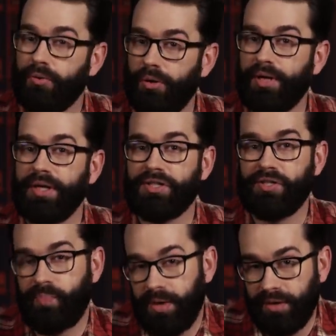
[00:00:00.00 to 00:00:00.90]
Rogan
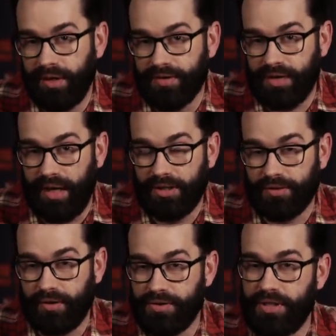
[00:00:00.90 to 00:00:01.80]
experience
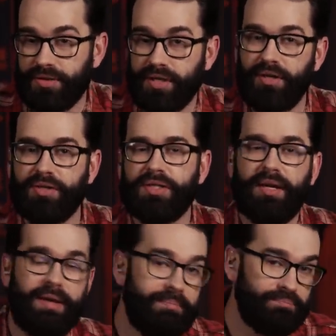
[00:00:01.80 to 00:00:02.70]
controversy continues
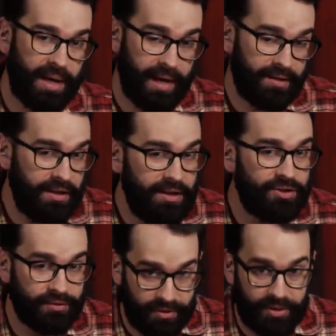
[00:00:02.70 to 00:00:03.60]
to impact
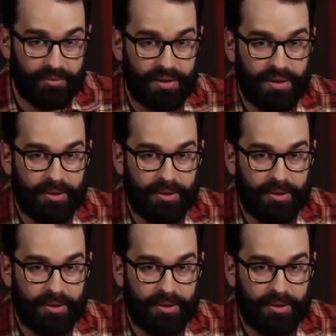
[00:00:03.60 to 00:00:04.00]
each of you.